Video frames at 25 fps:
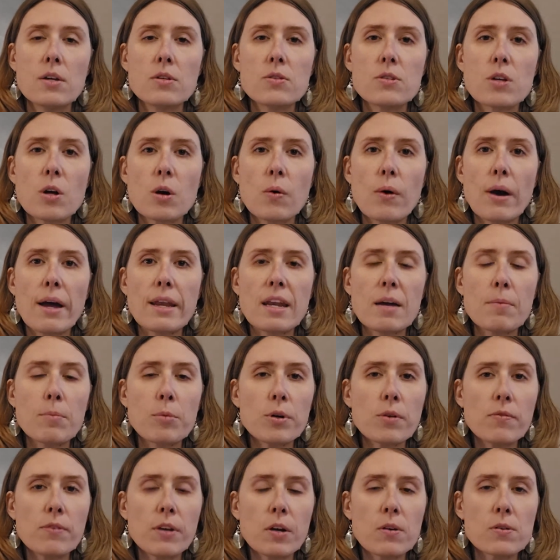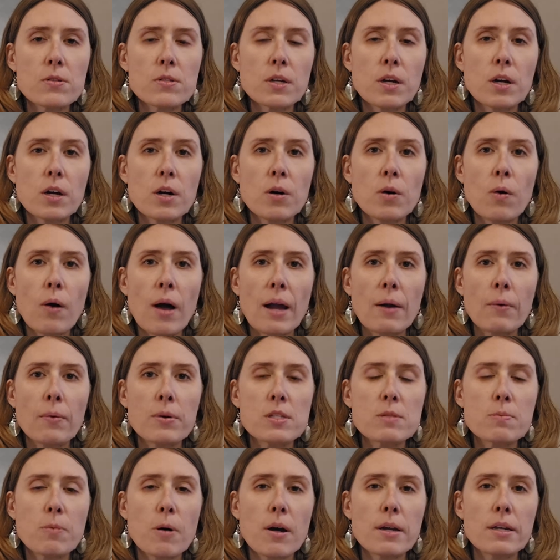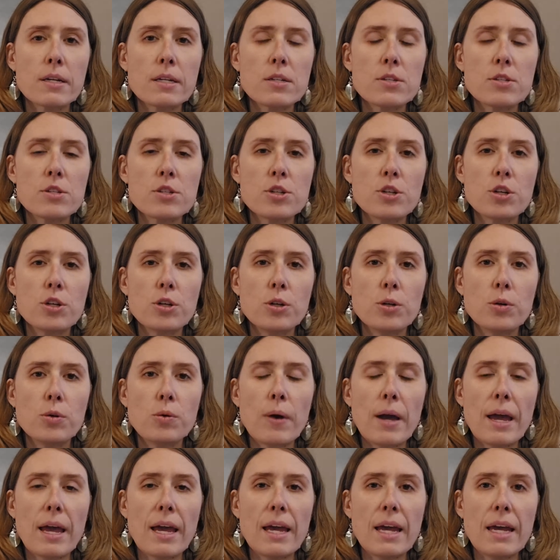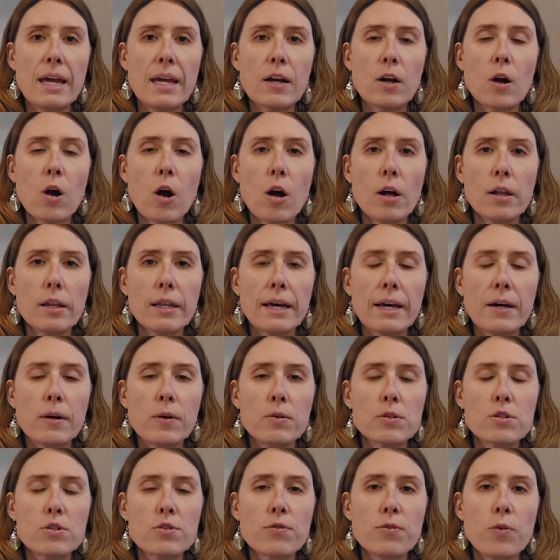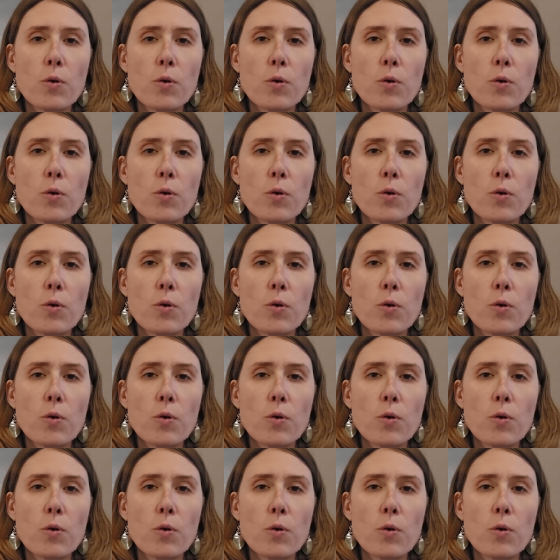So a number of years ago, I responded to a call out